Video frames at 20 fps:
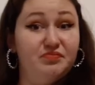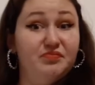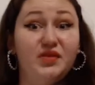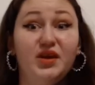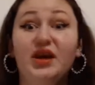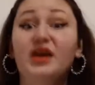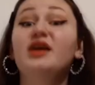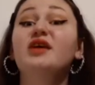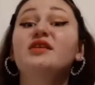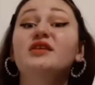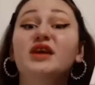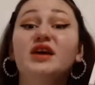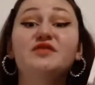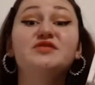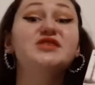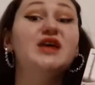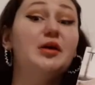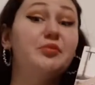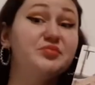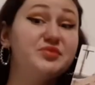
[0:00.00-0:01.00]
he
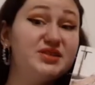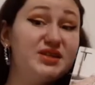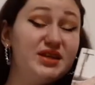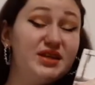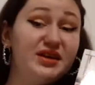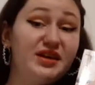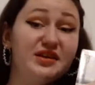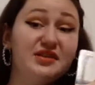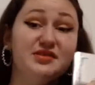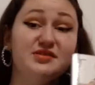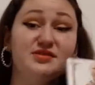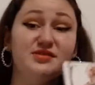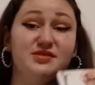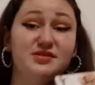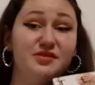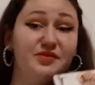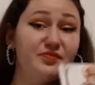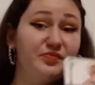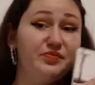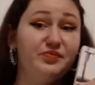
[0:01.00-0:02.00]
leaves empty
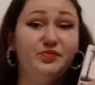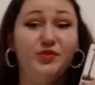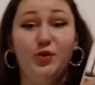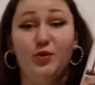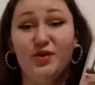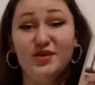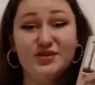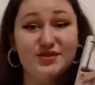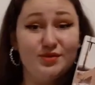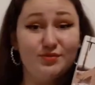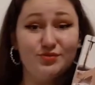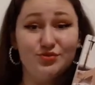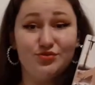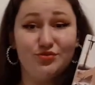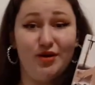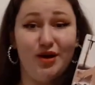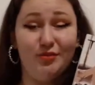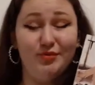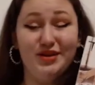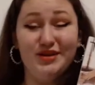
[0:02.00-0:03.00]
because we want some
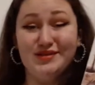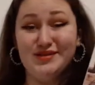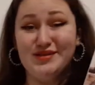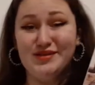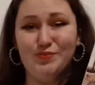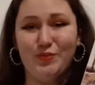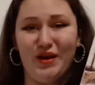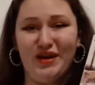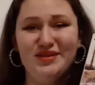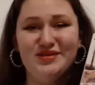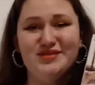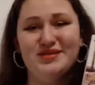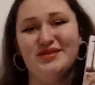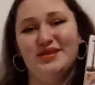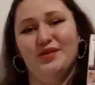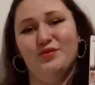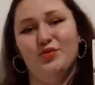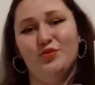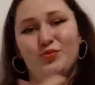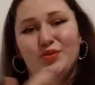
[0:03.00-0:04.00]
drama and spice, and
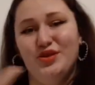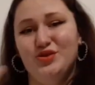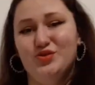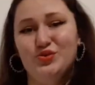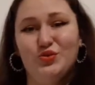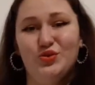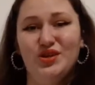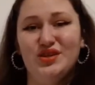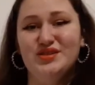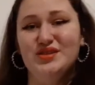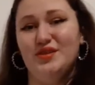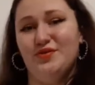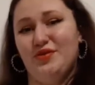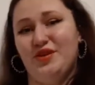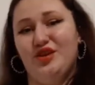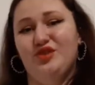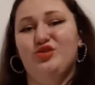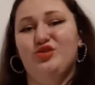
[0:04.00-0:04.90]
it would be too easy if he